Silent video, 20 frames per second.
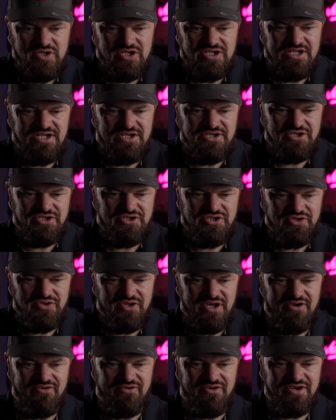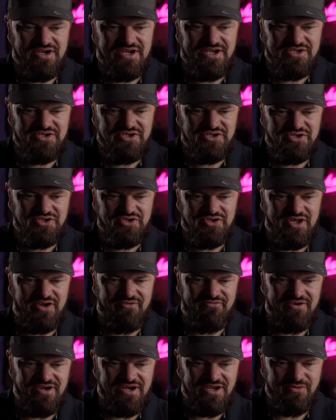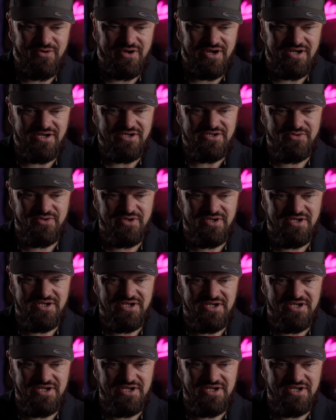So let's just do that. Let's just do that really quickly, shall we?